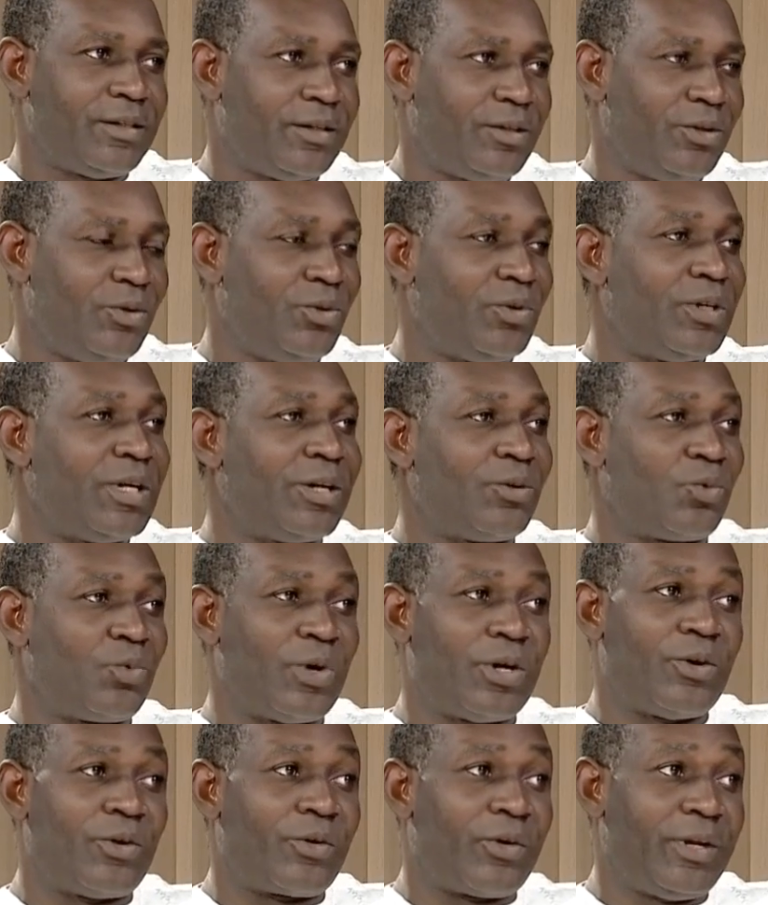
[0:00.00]
you know that we're
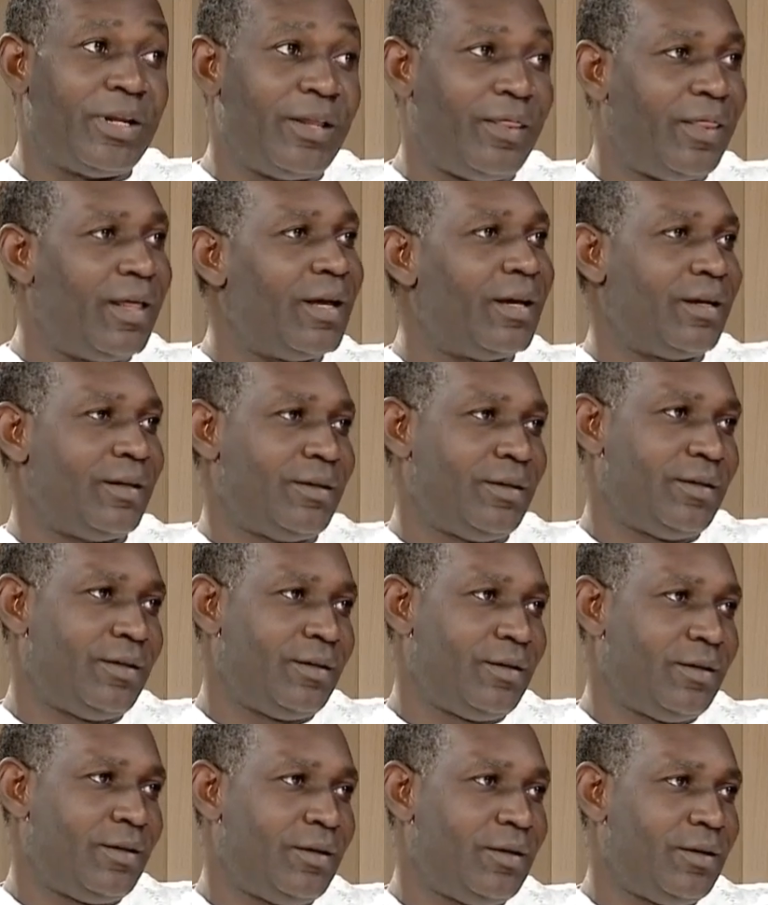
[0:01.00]
not really there.
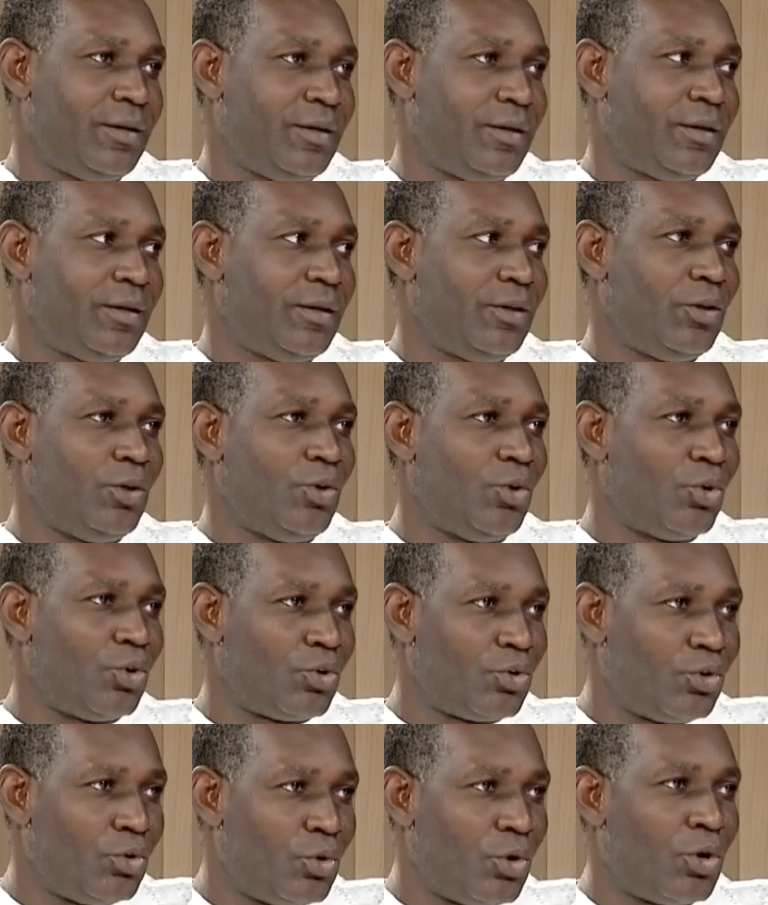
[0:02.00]

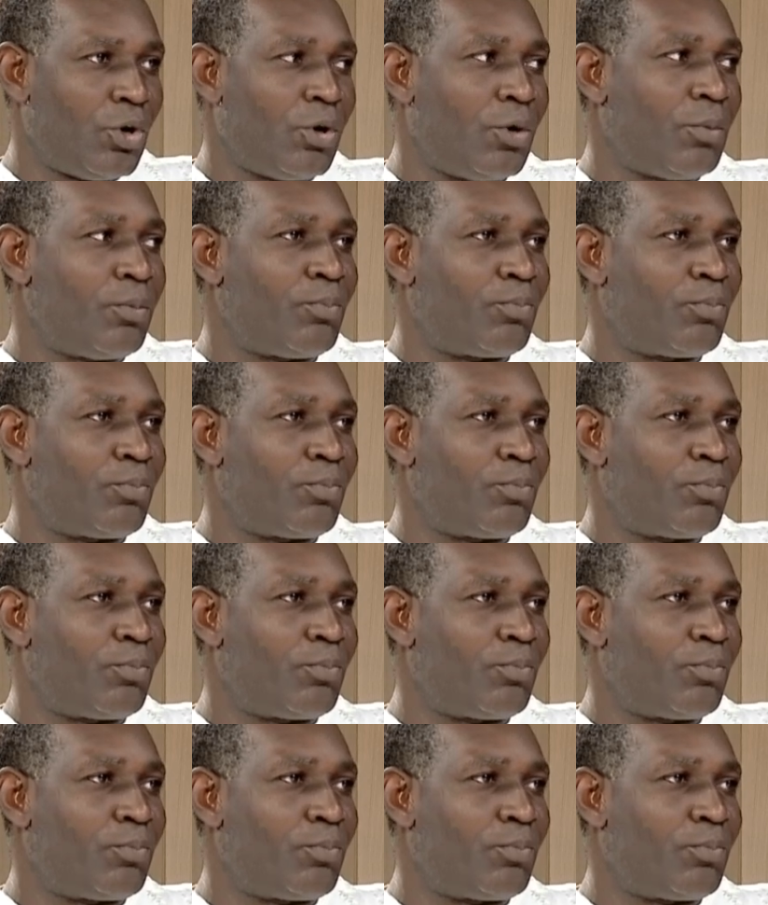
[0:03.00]
No